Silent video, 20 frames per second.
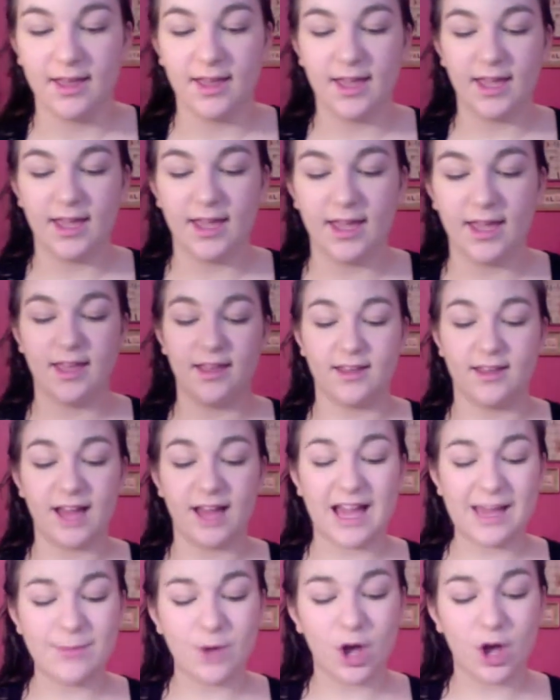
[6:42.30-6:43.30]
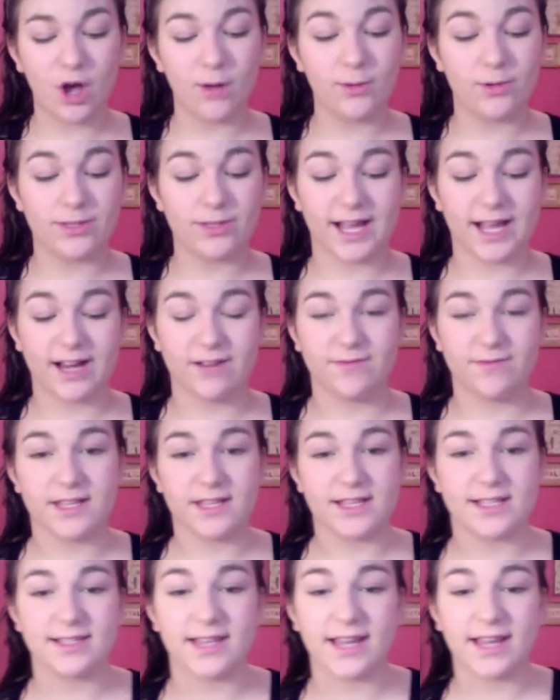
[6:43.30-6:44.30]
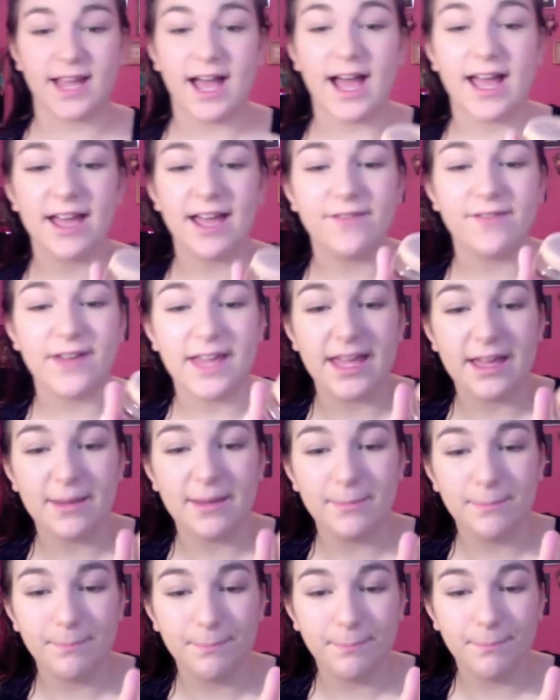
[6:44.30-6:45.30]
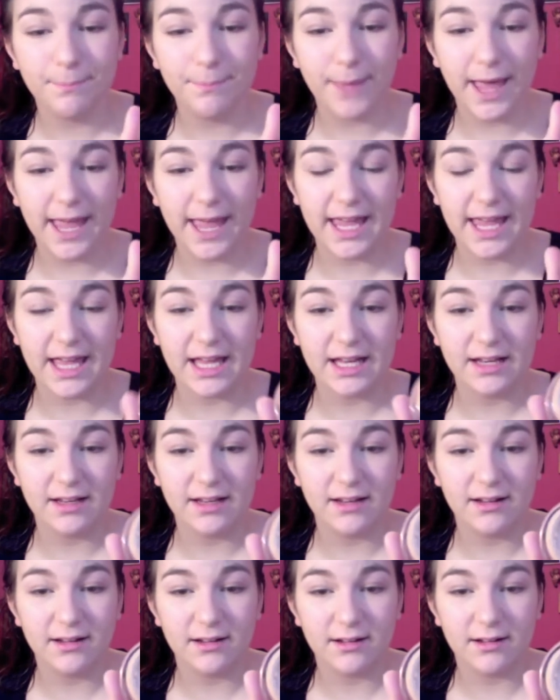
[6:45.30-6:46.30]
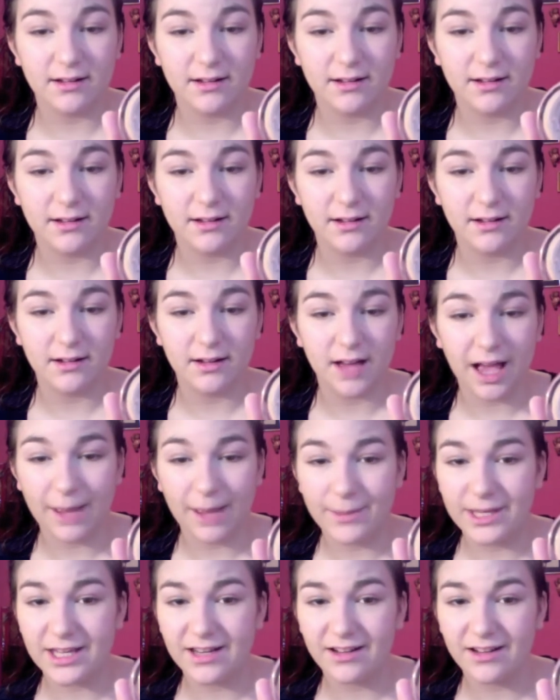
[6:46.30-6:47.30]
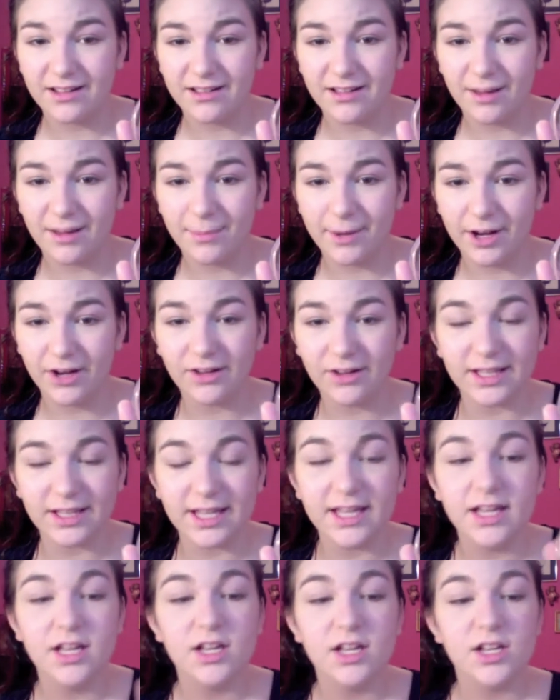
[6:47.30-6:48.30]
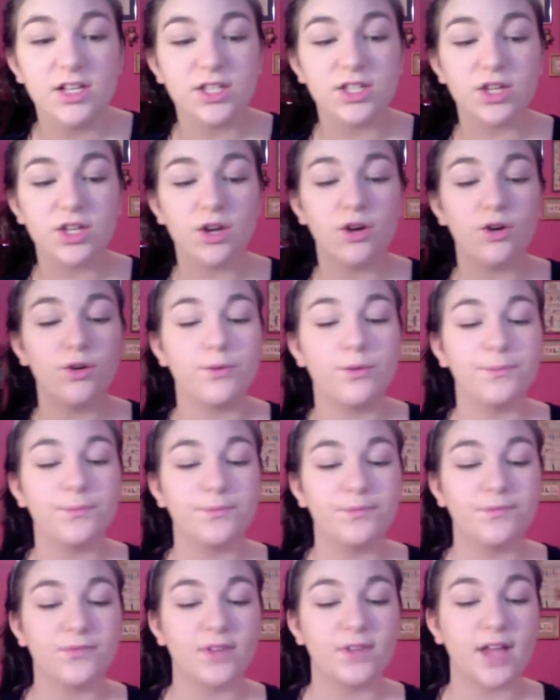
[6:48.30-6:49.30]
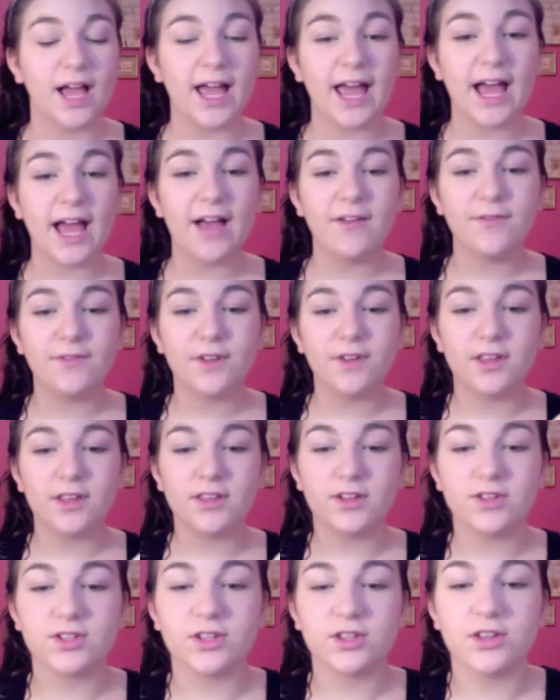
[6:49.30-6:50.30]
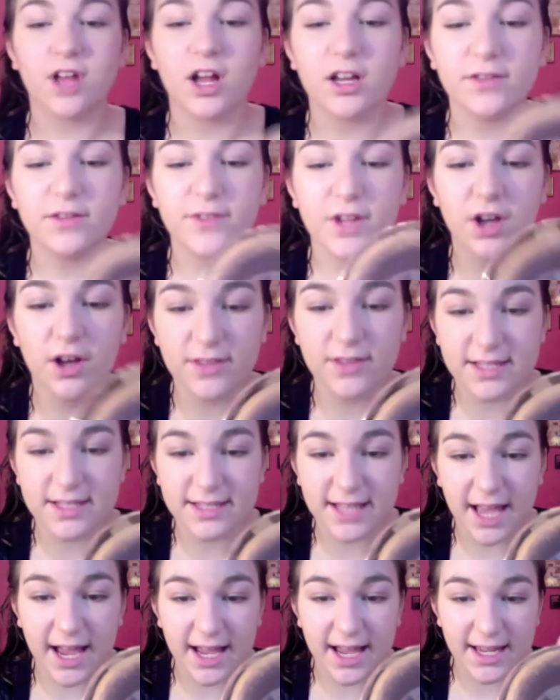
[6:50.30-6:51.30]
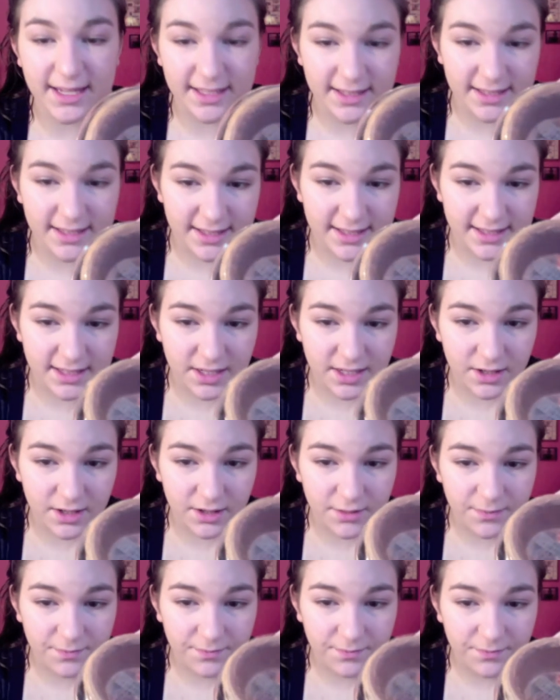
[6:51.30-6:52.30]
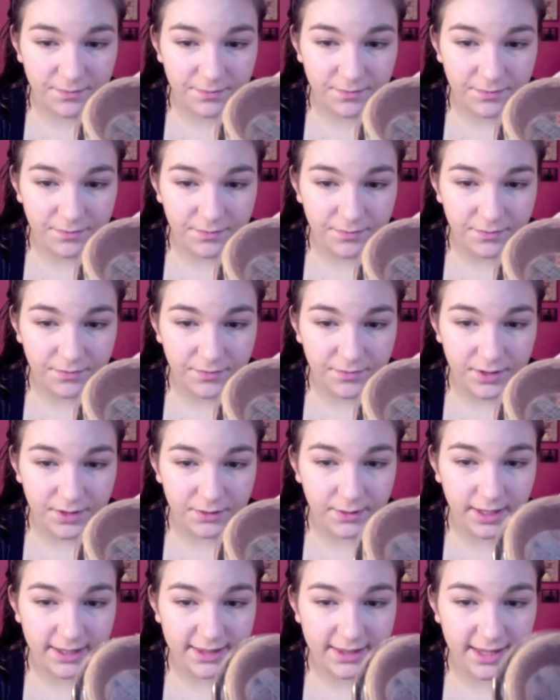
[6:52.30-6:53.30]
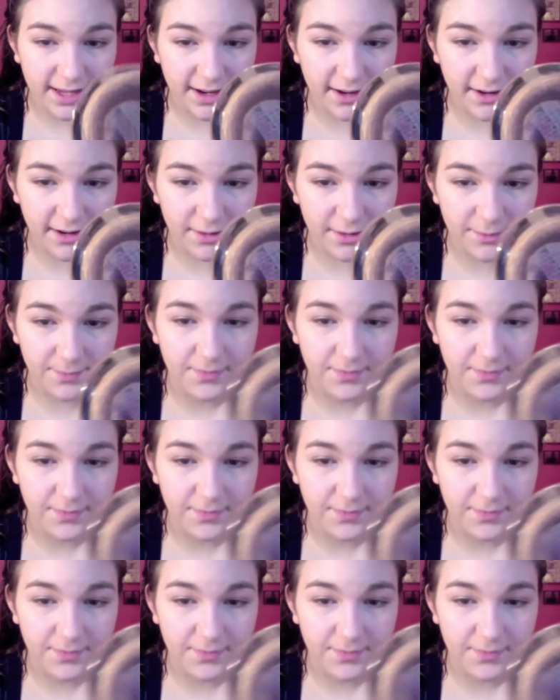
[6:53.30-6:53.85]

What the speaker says: And I'm almost out of this. Like, I have hit pan. I mean, apparently. So, there's a lot of it on the sides still, right there.